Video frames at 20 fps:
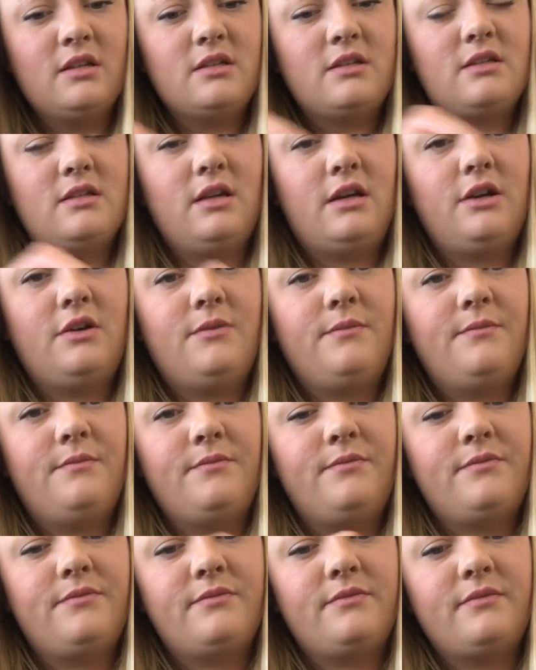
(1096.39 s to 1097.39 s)
So
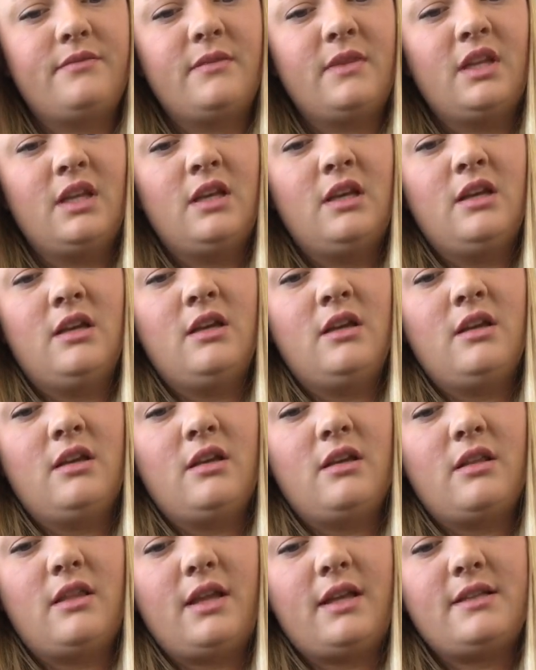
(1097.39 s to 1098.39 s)

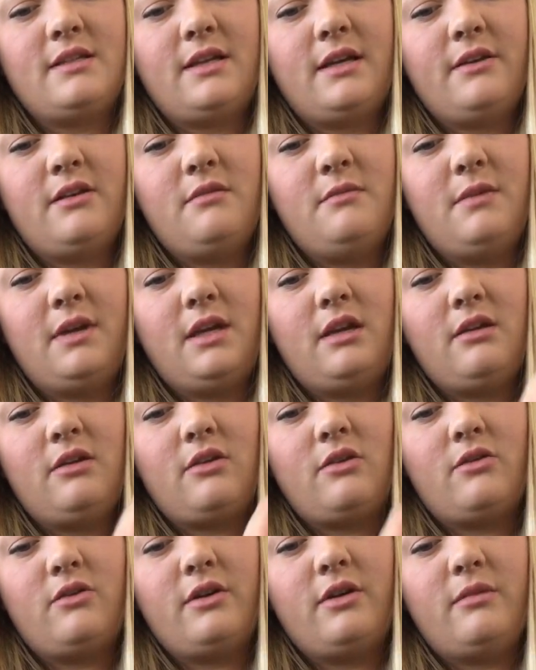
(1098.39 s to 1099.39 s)
that's how you make
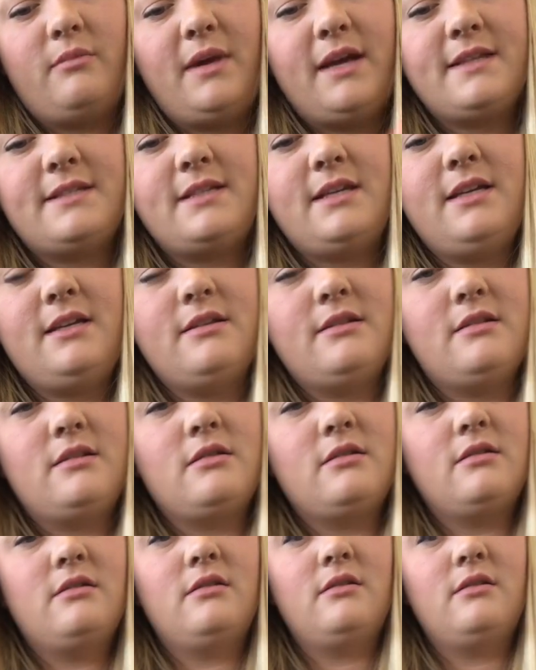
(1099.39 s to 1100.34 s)
your coil basket.